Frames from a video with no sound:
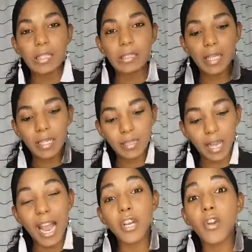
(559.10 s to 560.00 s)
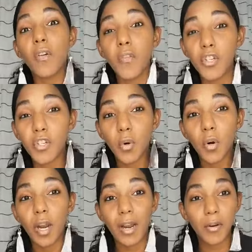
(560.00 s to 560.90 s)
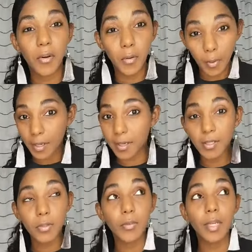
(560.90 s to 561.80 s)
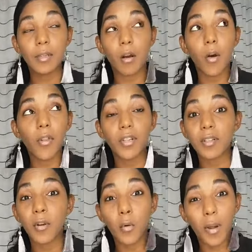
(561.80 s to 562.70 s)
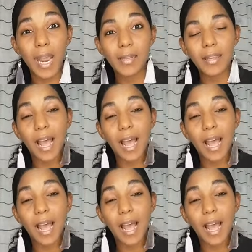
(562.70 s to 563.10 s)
this. I know for sure. I don't know what I'm gonna do in other grades.